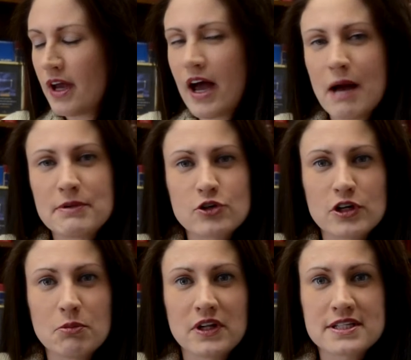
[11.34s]
I'm
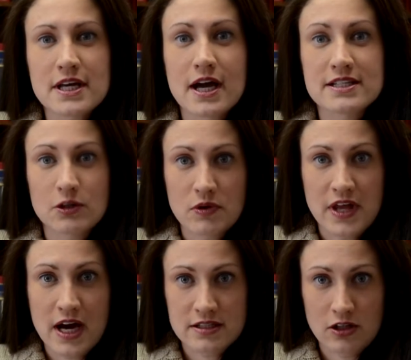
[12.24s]
attorney Melissa Isaac with
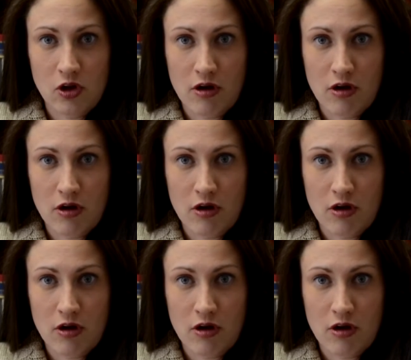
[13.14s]
the Isaac Law